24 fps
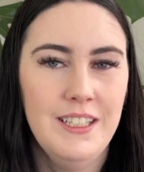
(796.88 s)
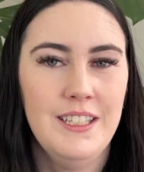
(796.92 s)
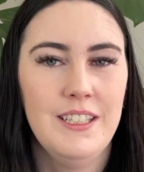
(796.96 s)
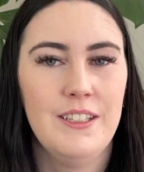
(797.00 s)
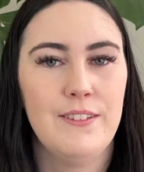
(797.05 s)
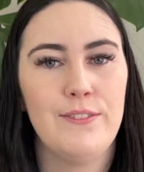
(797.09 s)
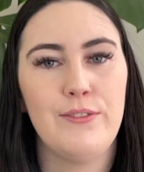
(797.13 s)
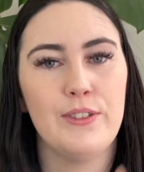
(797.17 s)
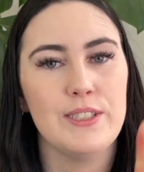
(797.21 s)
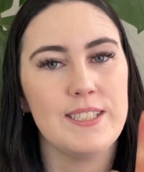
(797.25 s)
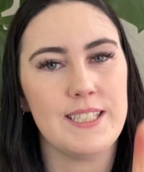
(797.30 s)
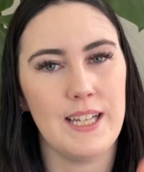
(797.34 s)

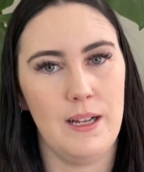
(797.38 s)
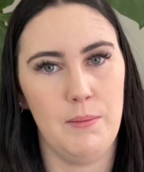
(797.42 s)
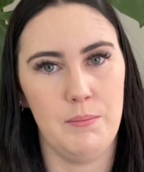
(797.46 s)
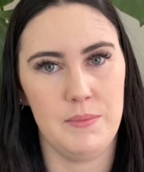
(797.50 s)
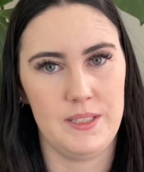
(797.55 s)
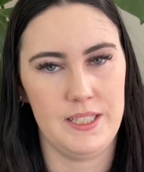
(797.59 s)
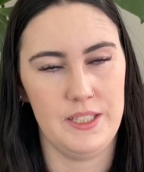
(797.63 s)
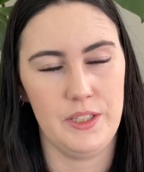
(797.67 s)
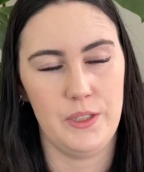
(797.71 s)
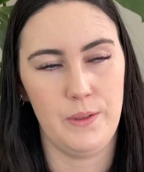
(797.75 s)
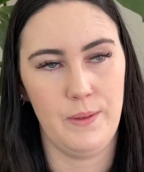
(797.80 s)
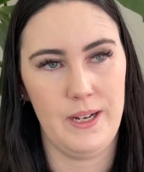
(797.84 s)
For some
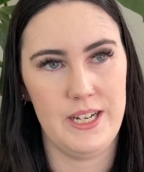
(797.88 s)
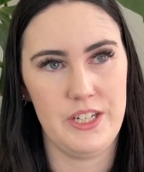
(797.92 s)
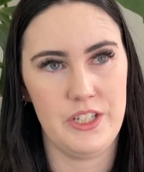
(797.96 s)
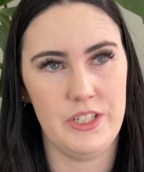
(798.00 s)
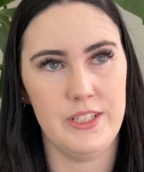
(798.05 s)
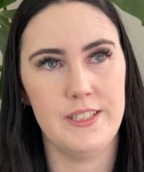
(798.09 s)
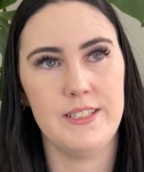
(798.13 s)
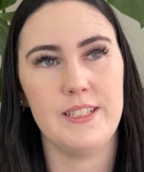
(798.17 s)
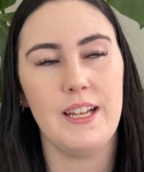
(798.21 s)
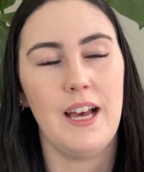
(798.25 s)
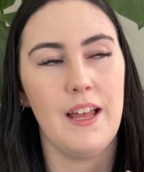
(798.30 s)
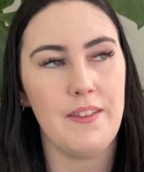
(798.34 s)

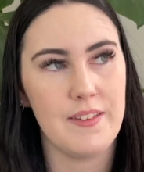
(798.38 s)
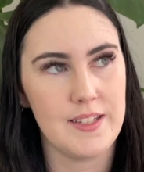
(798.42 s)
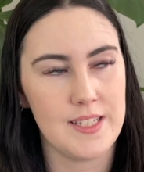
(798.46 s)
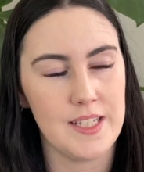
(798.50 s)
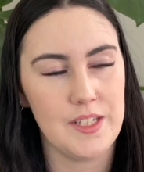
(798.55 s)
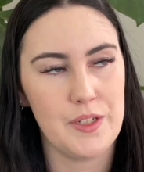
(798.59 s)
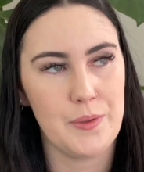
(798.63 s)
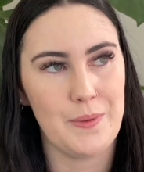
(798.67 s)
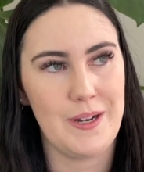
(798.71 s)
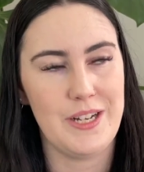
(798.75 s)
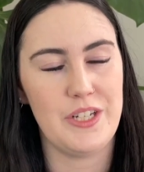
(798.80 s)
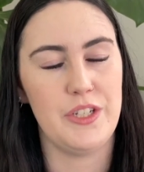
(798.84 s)
situations. Other
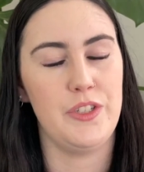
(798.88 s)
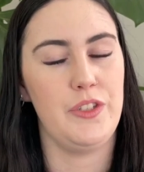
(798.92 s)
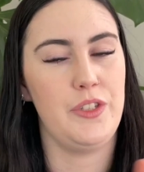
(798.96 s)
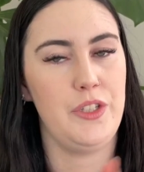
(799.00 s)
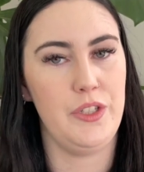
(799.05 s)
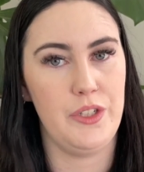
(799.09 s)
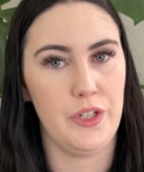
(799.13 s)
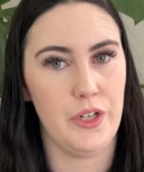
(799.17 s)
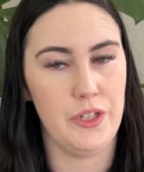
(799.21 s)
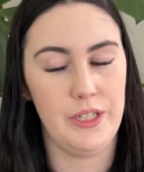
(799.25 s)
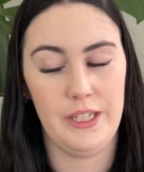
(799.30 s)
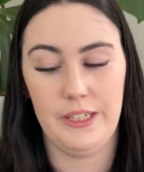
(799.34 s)
situations you
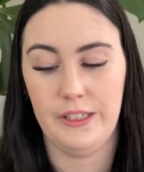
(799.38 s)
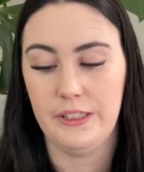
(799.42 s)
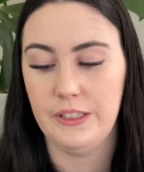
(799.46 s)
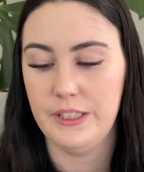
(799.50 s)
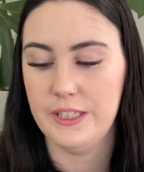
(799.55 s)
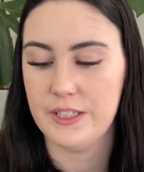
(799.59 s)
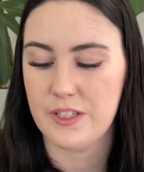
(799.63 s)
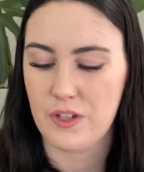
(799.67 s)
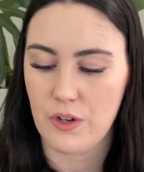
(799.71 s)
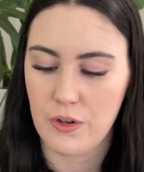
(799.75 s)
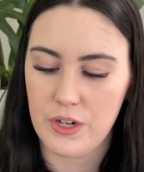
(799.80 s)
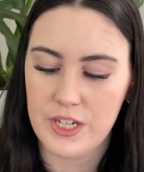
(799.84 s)
don't need clear
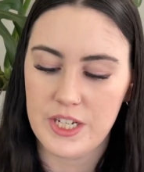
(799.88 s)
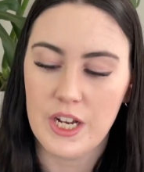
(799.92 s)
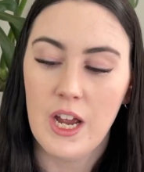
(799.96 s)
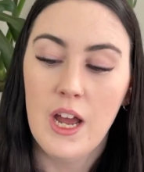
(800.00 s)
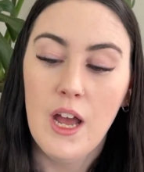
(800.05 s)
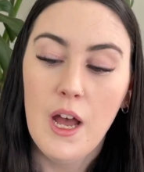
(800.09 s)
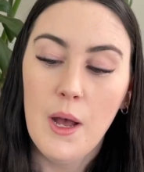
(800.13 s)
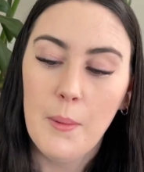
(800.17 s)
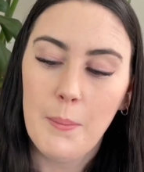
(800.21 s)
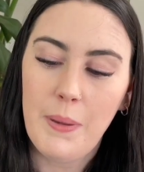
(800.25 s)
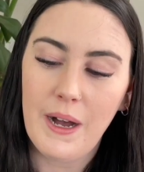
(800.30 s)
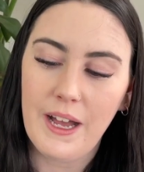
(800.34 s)
storage,
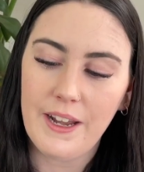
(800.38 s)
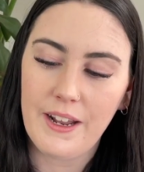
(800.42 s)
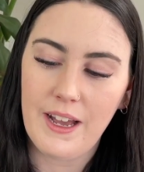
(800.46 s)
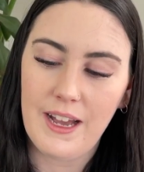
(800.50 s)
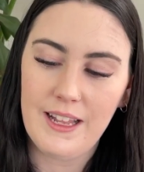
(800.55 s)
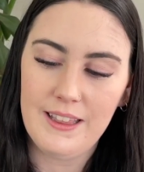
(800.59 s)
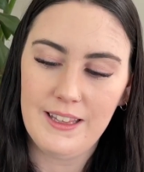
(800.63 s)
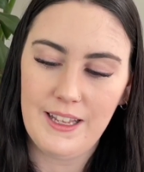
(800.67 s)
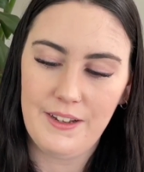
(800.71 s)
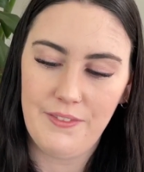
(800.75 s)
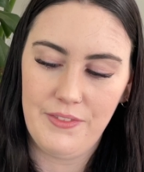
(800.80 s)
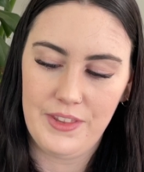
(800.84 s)
but I
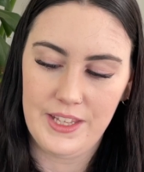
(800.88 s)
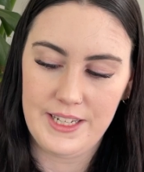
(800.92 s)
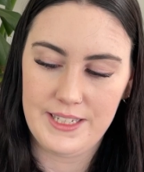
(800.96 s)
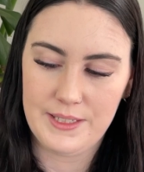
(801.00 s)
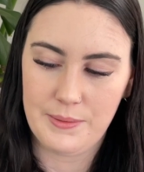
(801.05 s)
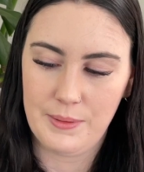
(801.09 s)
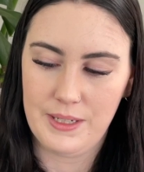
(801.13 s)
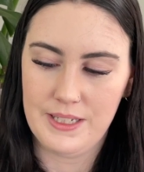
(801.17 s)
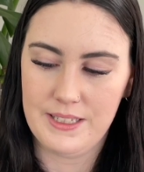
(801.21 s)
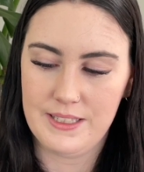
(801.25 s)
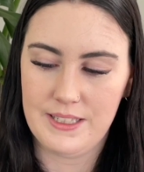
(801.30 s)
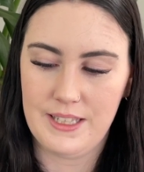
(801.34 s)
love these
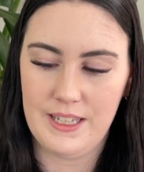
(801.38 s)
ones.